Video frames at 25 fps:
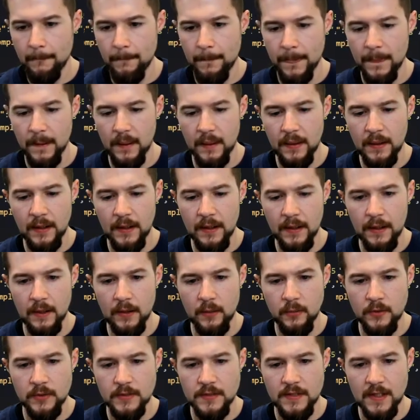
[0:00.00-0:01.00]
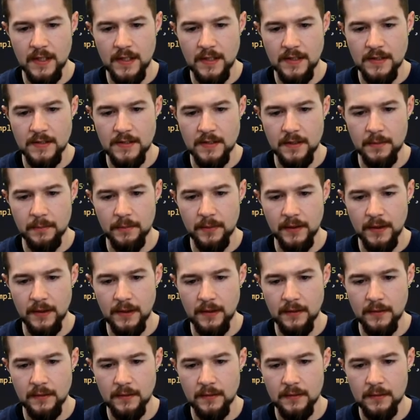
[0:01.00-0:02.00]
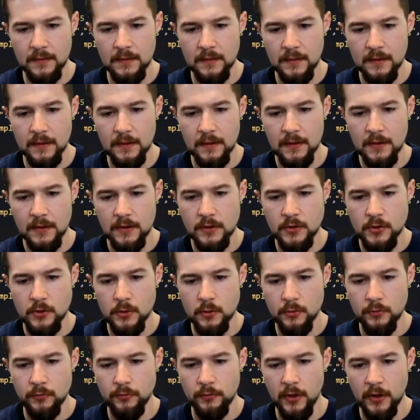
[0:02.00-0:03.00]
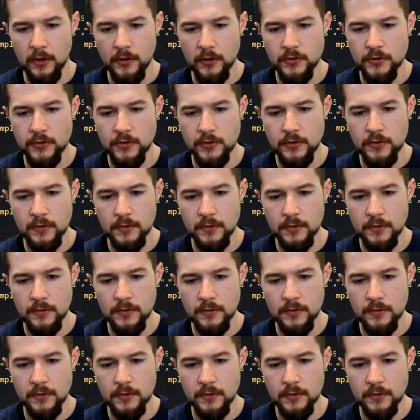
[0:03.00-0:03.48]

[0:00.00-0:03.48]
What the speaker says: And we'll set is complete to false.